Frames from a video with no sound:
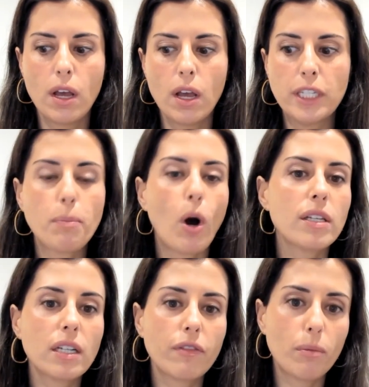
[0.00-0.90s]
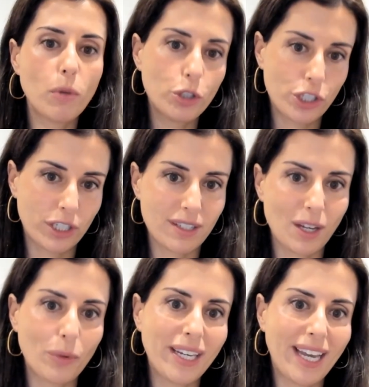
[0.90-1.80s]
these positive emotions
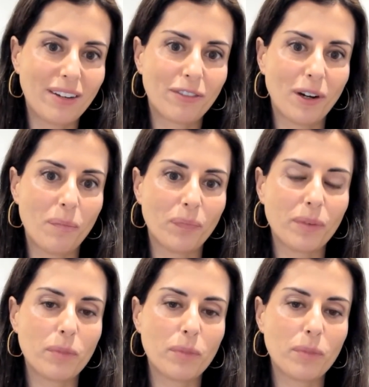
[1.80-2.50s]
that we get from